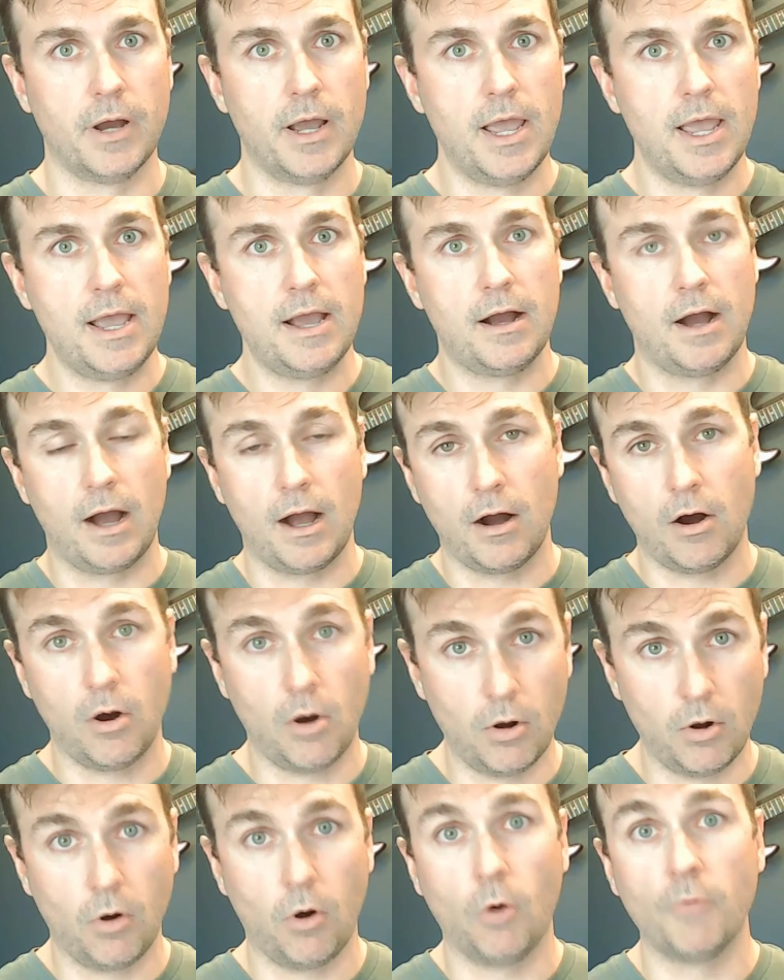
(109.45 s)

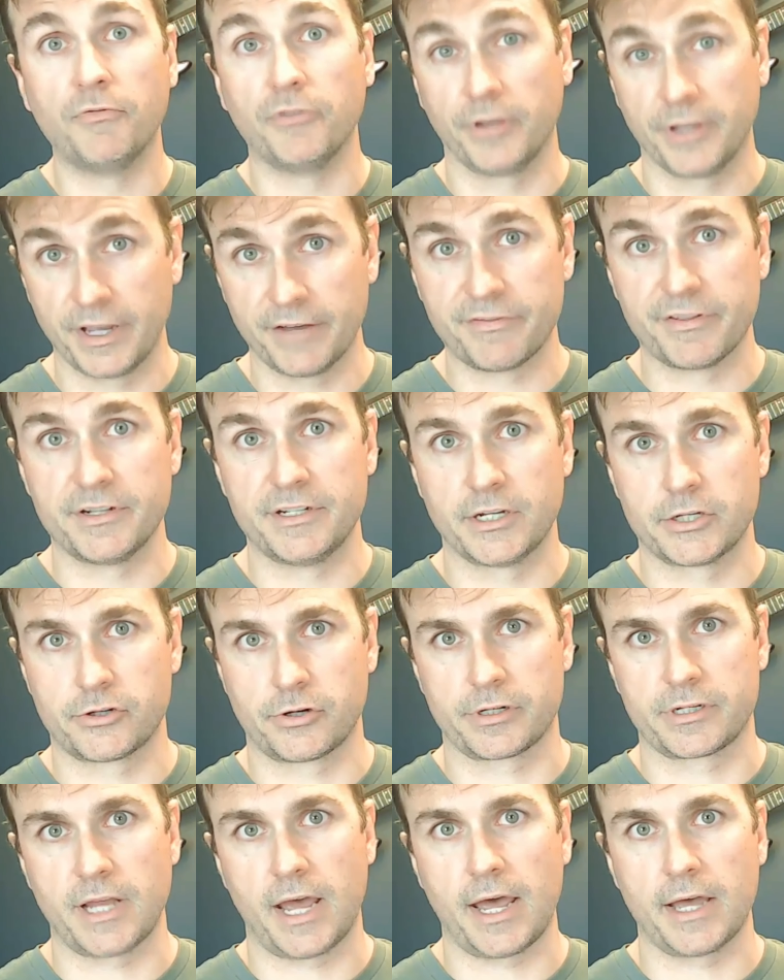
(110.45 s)
hopefully, if the district
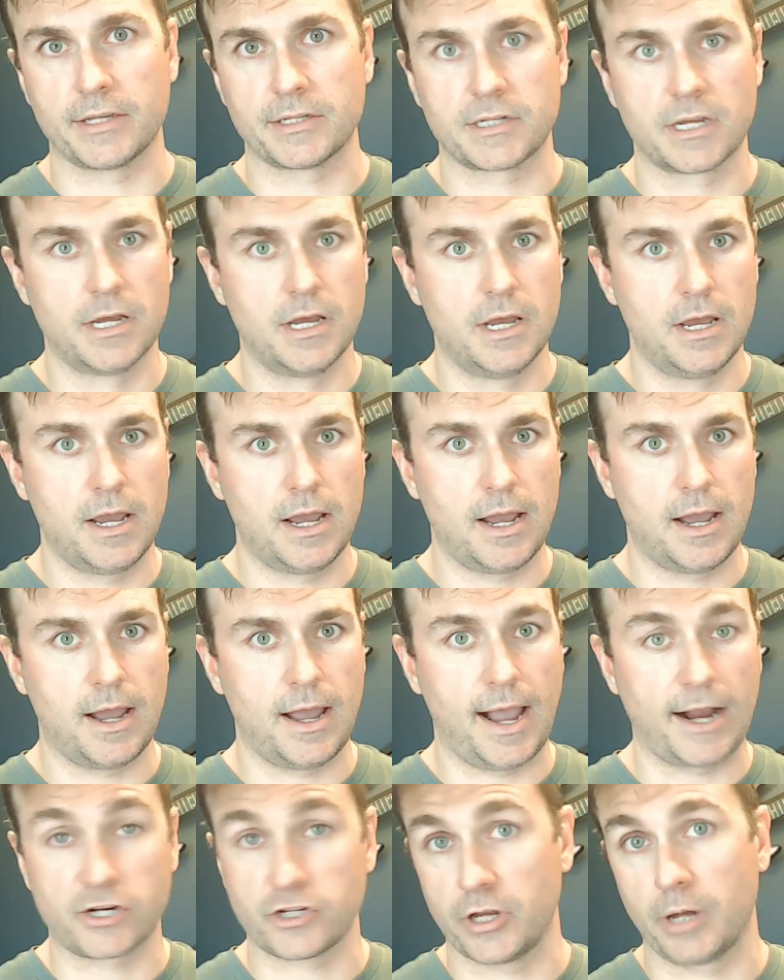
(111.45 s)
has
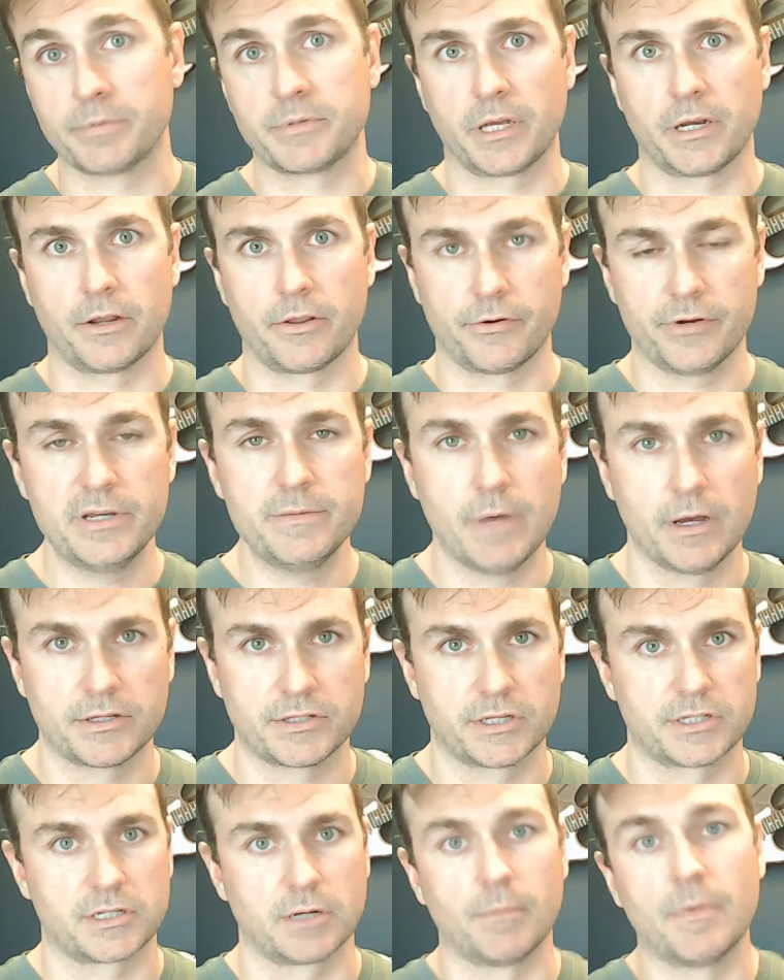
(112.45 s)
actually updated their email system,